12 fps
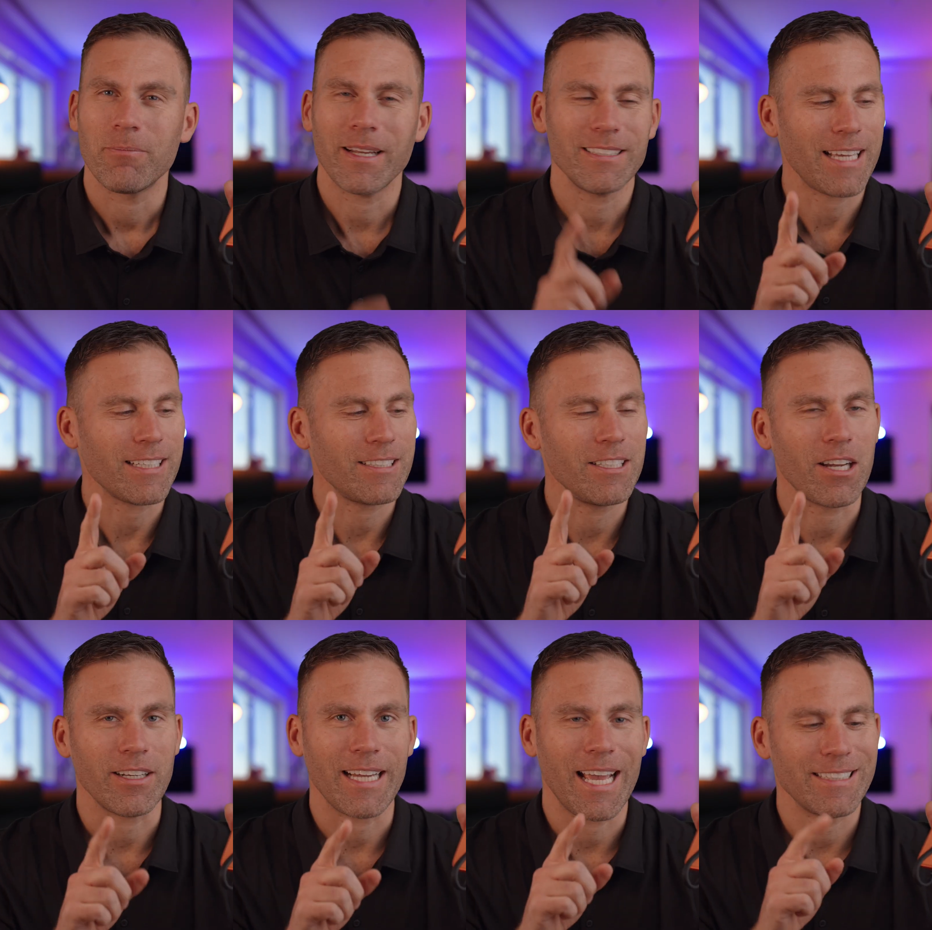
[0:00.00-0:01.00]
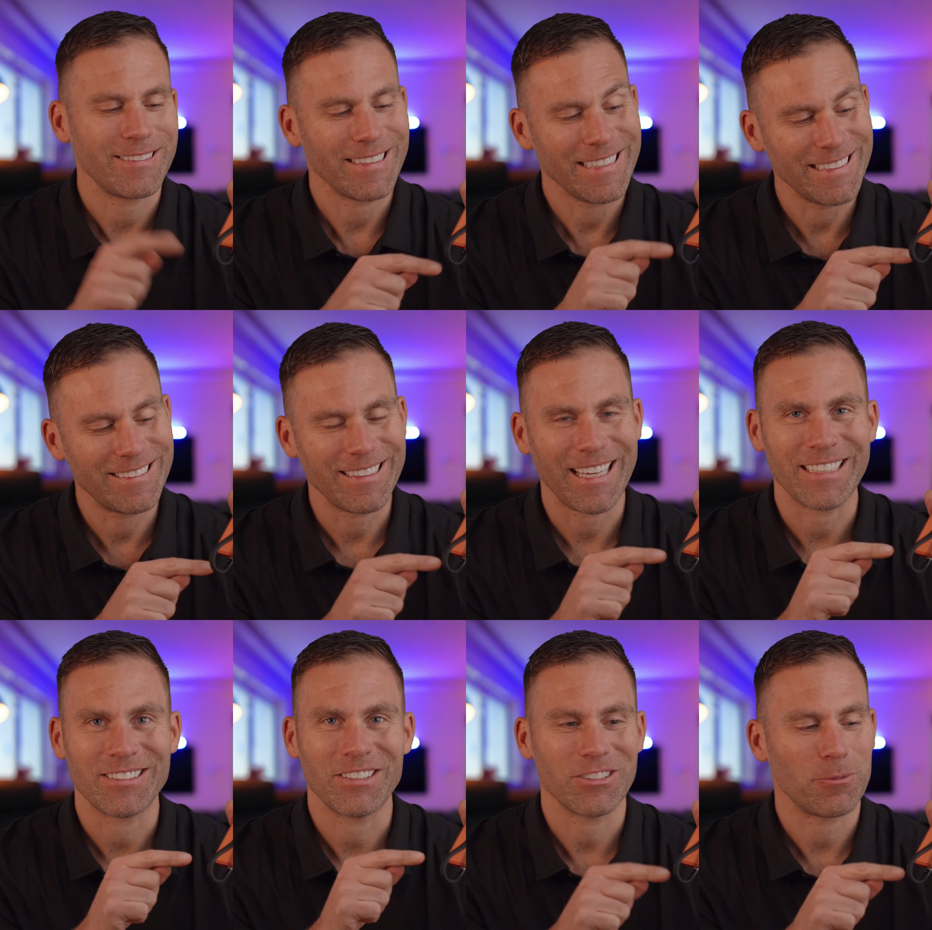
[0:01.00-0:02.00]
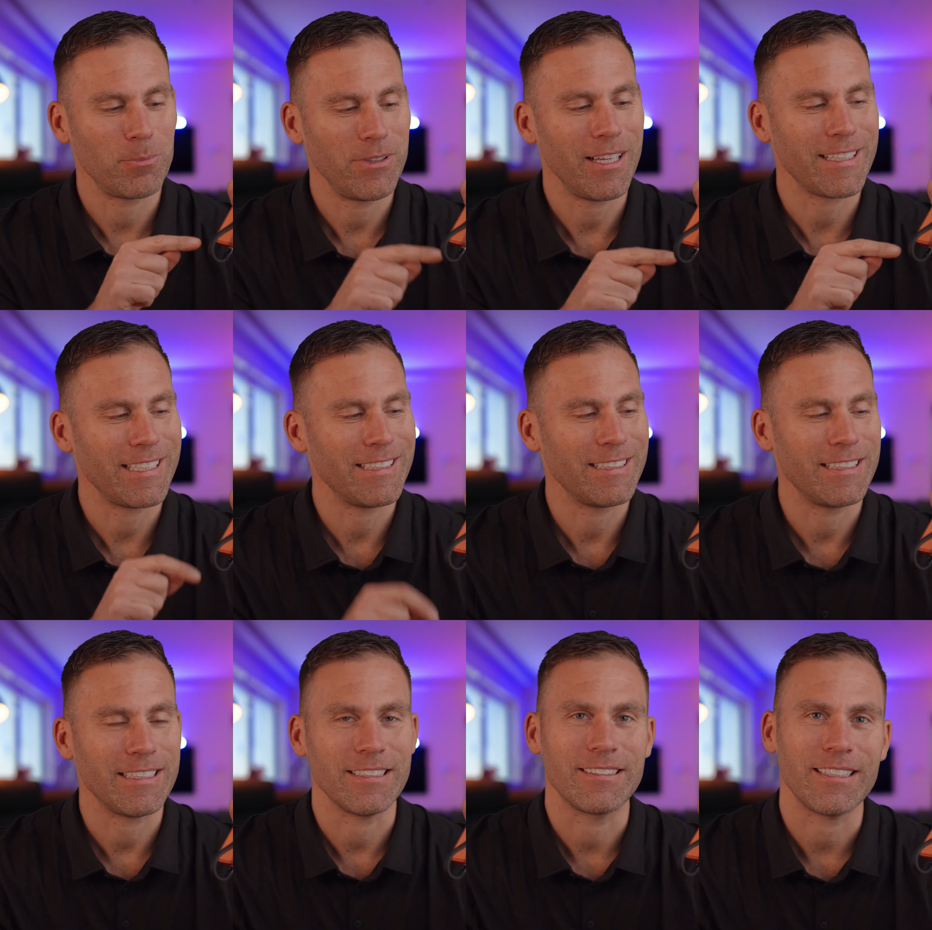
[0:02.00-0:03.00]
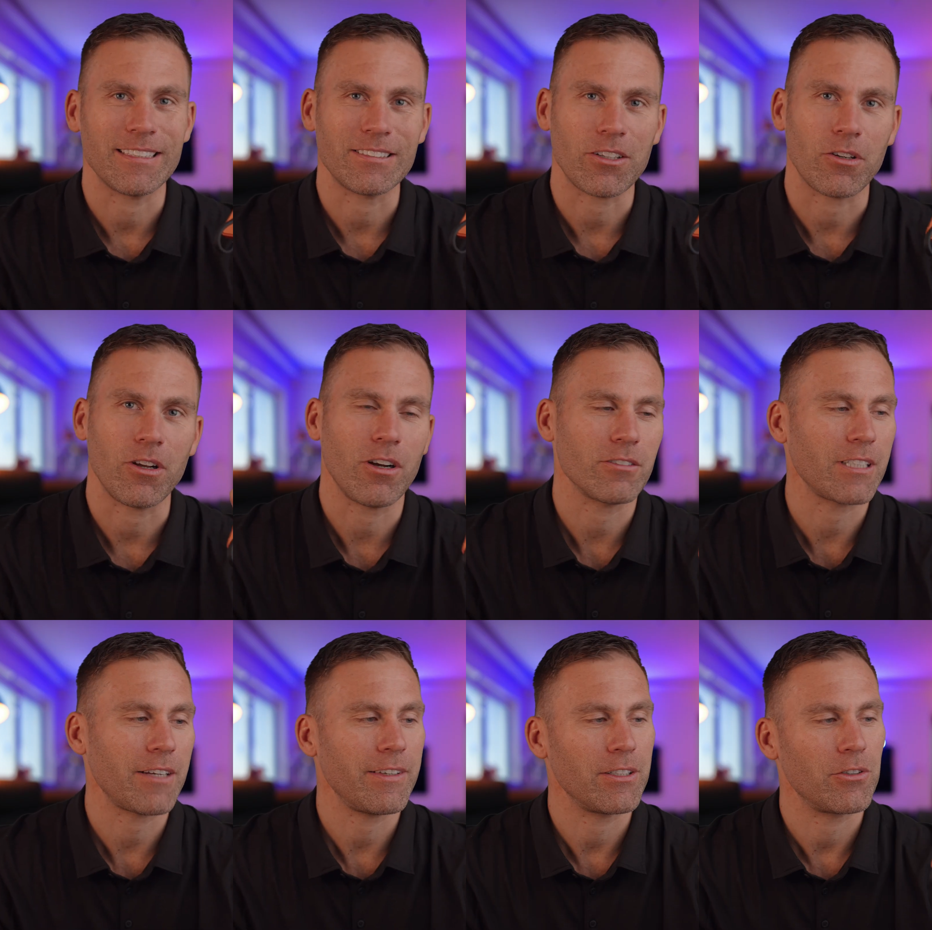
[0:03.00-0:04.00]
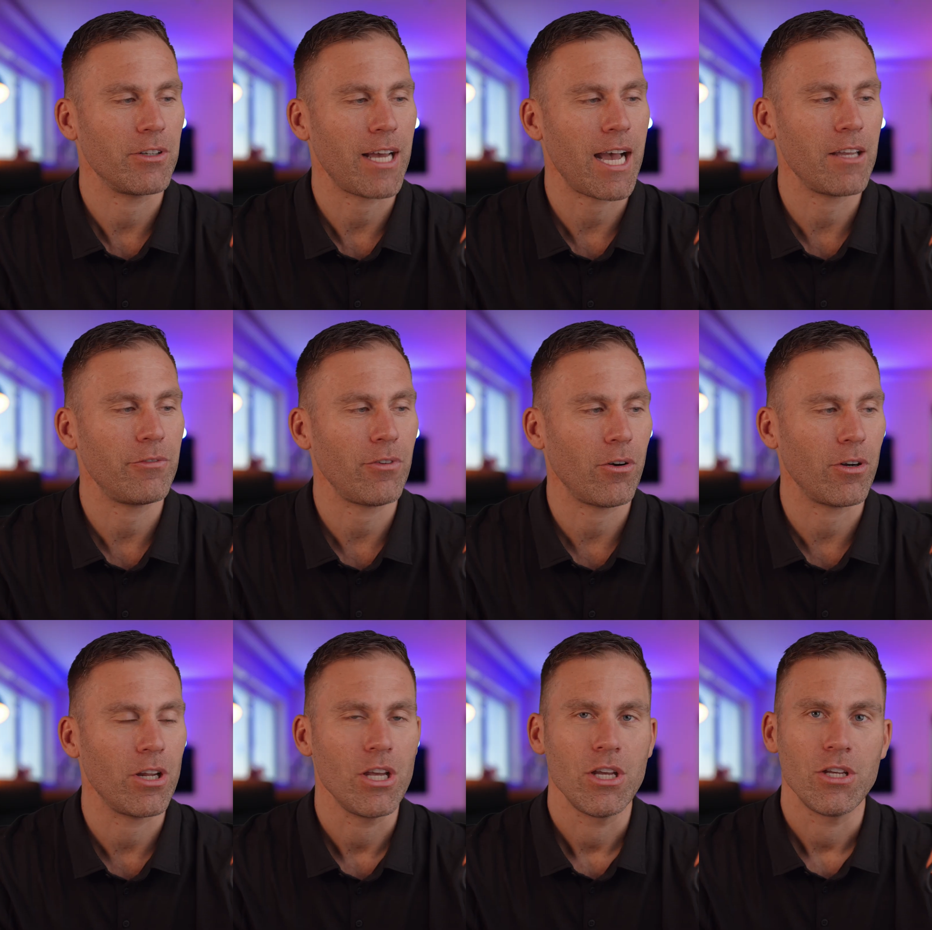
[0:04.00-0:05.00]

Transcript: But it's actually not as easy as just plug in this external hard drive into the iPhone